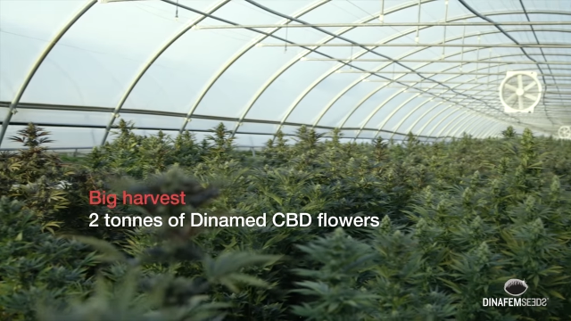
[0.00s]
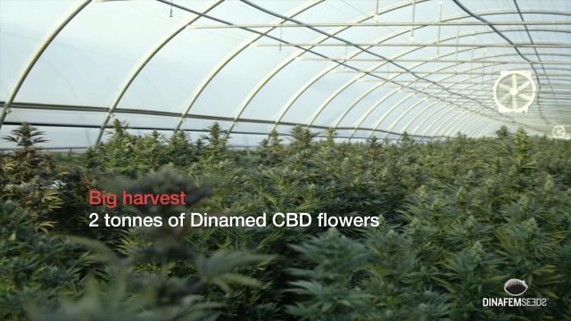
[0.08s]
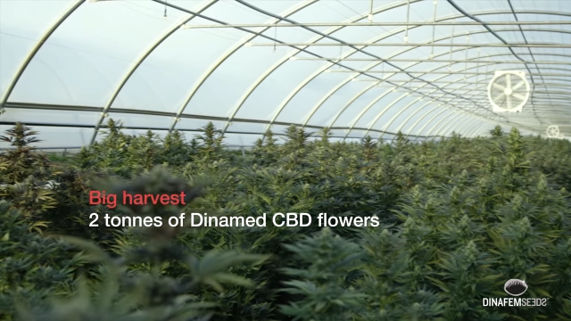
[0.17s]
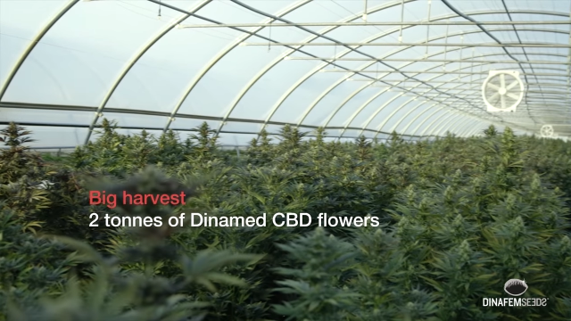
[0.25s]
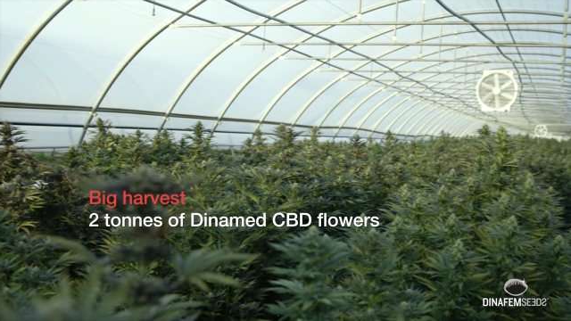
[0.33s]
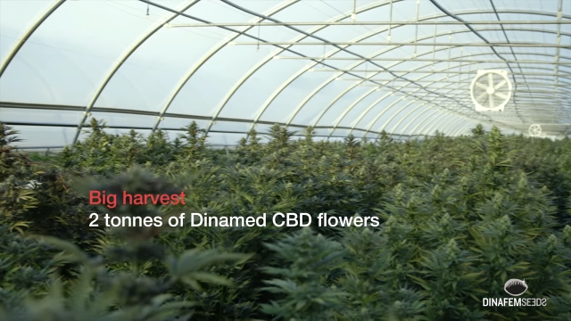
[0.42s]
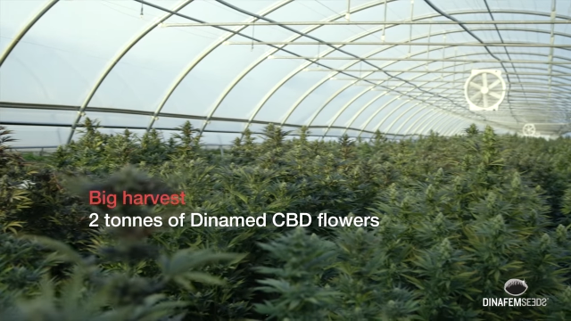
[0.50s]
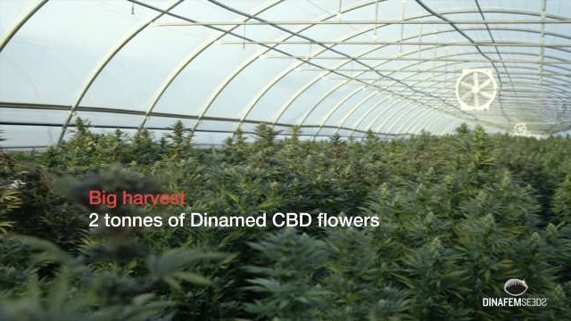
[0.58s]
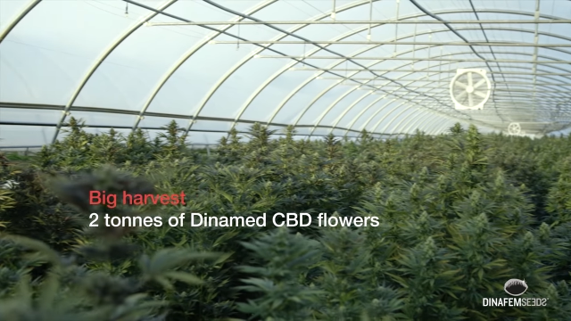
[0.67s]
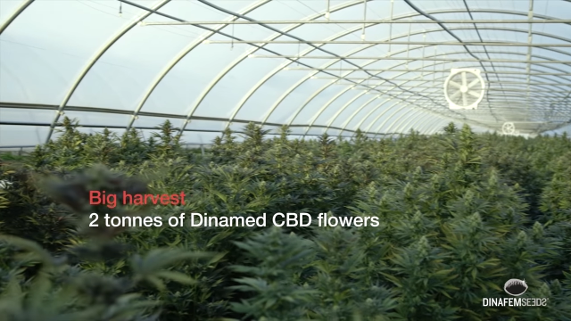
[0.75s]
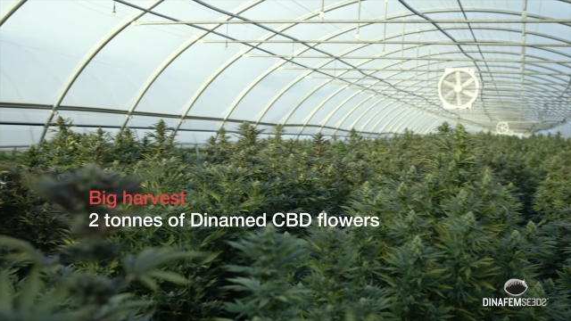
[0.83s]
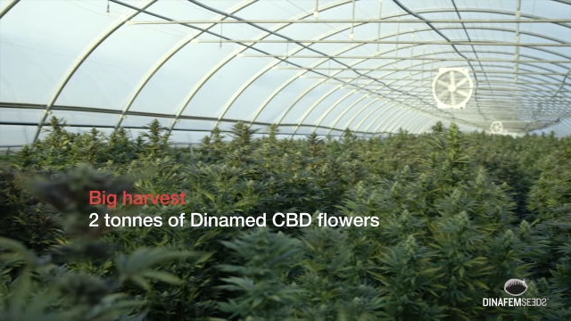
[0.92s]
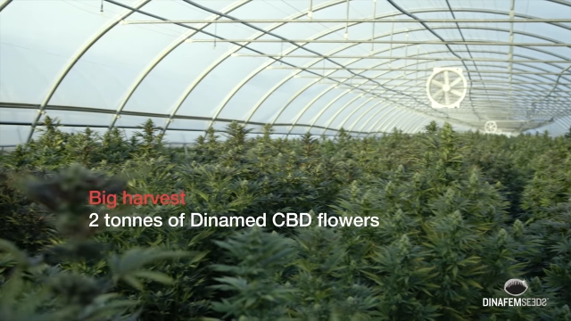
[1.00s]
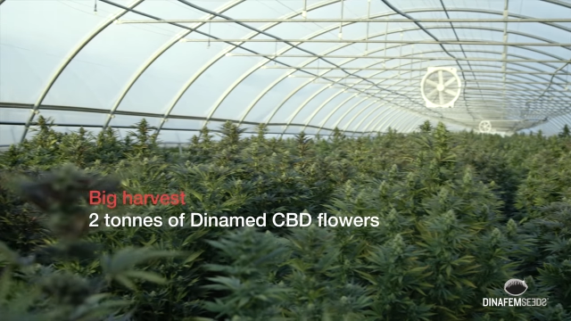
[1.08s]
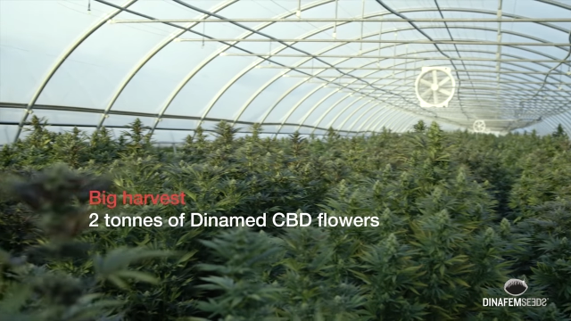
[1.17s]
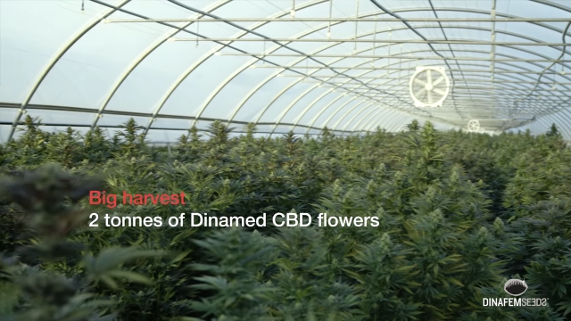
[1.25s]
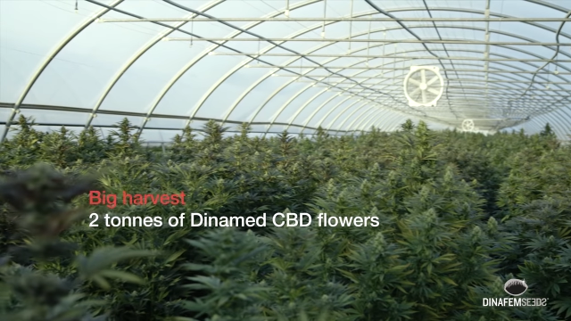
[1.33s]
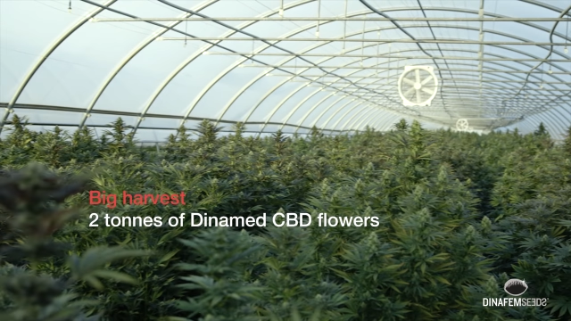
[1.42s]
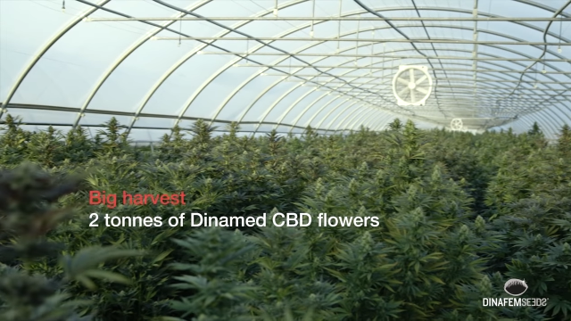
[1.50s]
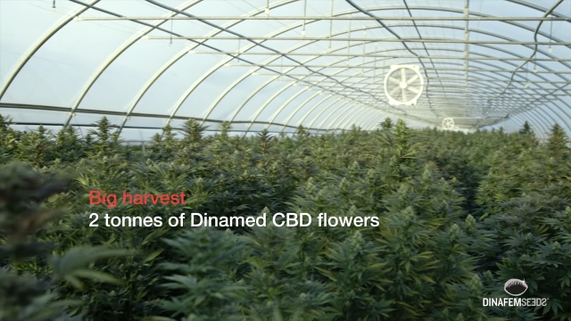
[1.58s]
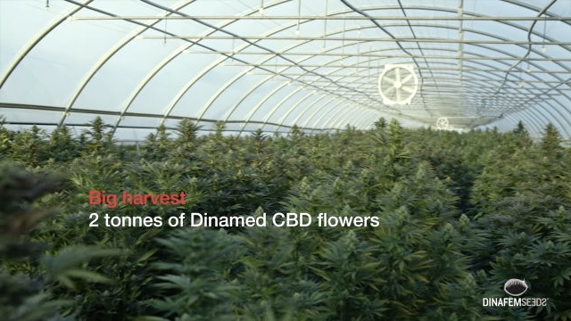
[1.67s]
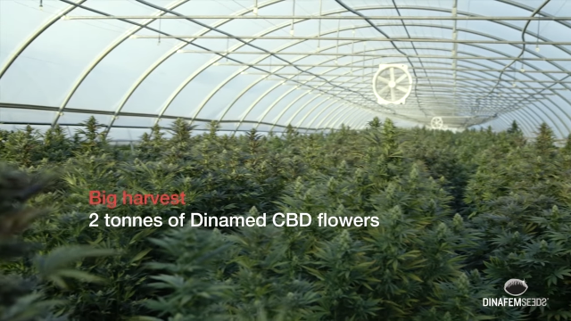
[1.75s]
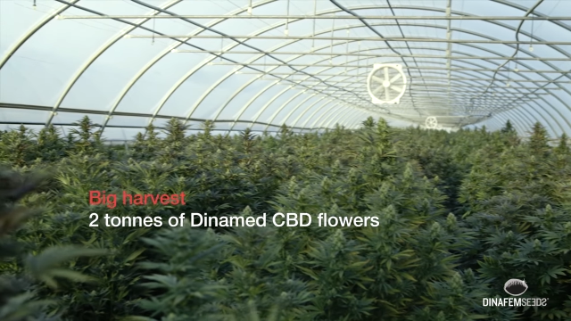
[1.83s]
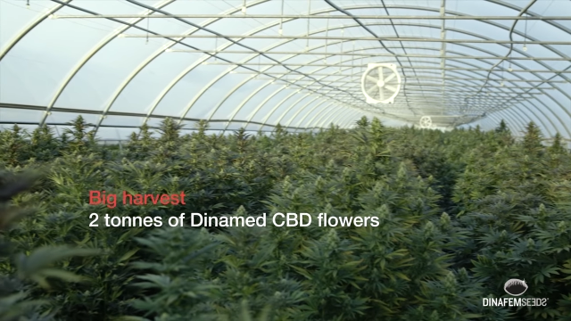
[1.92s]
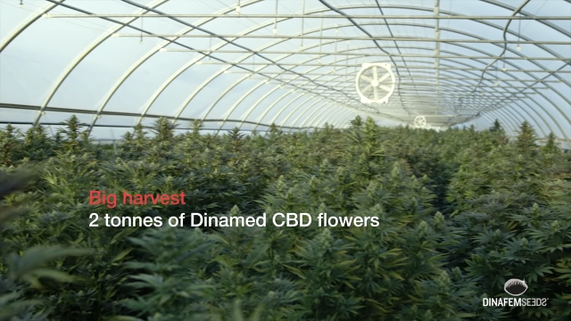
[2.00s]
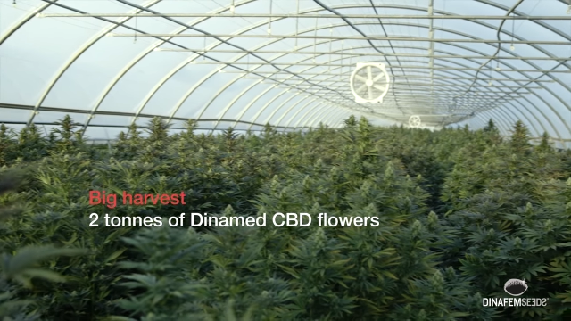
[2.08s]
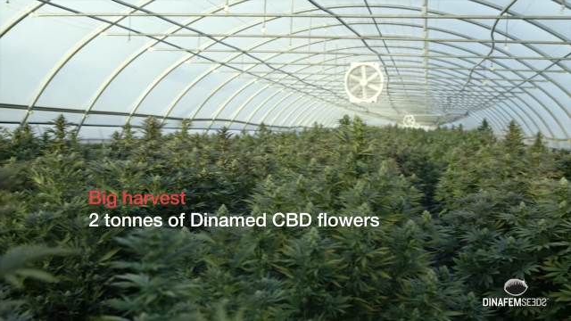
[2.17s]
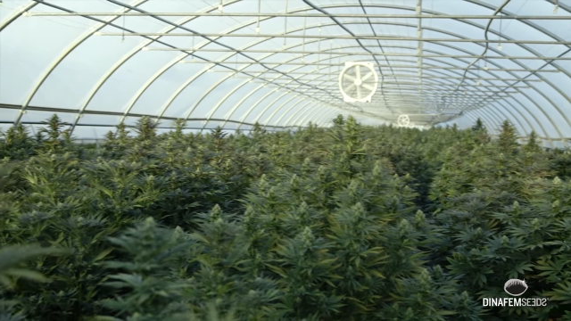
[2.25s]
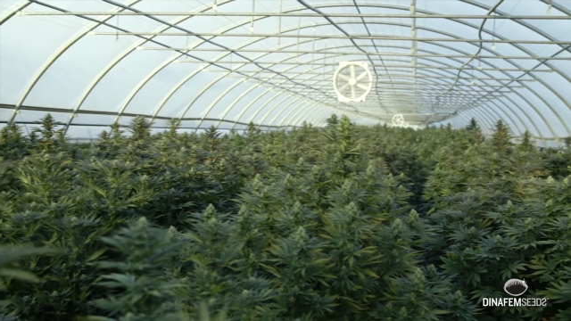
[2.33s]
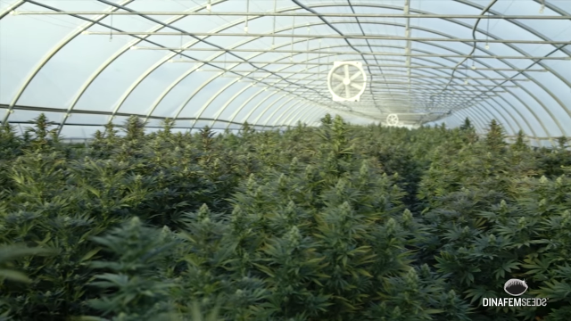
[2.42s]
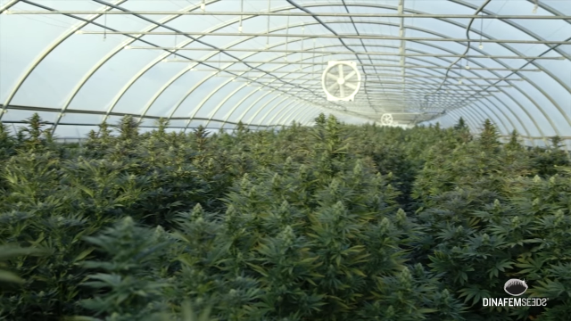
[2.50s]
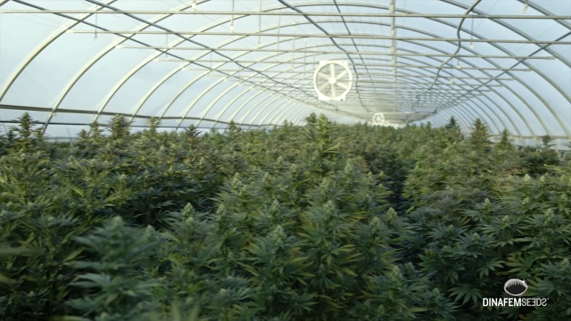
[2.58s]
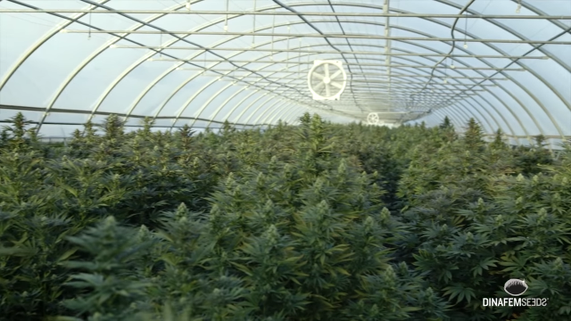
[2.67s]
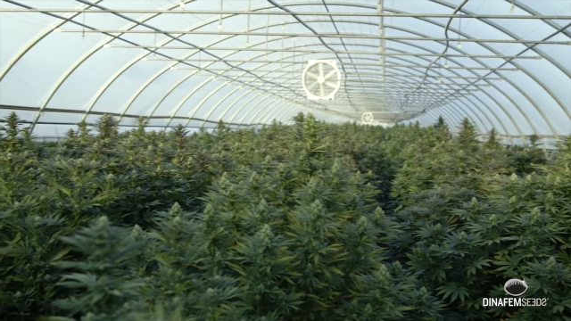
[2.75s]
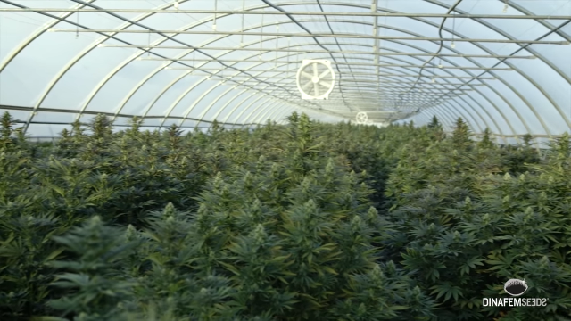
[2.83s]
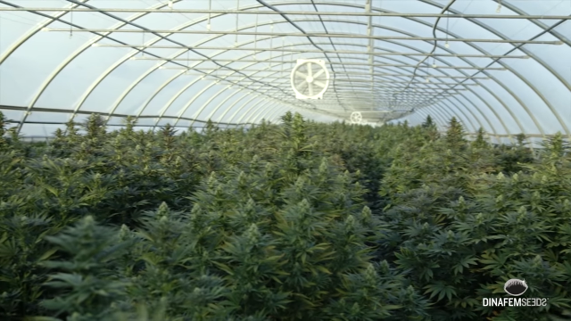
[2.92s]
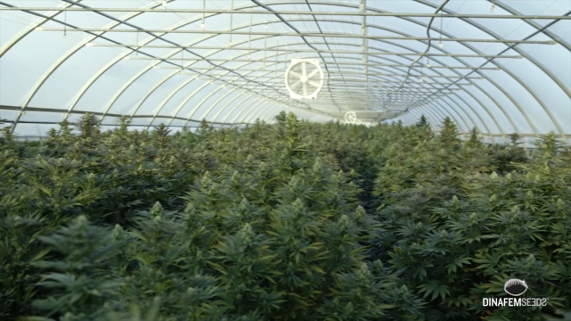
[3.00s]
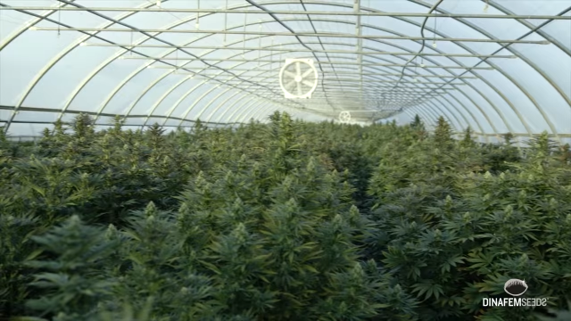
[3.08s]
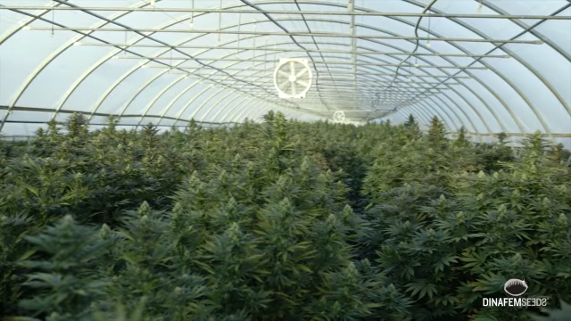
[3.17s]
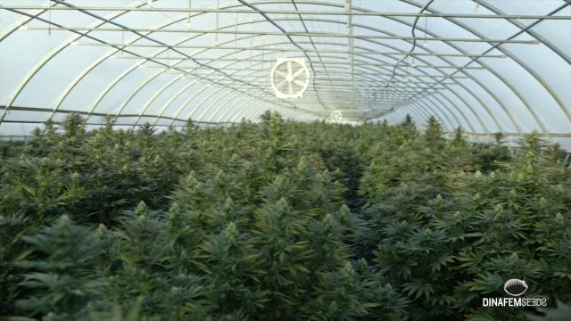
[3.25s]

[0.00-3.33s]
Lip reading: Nobody's mouth can be seen.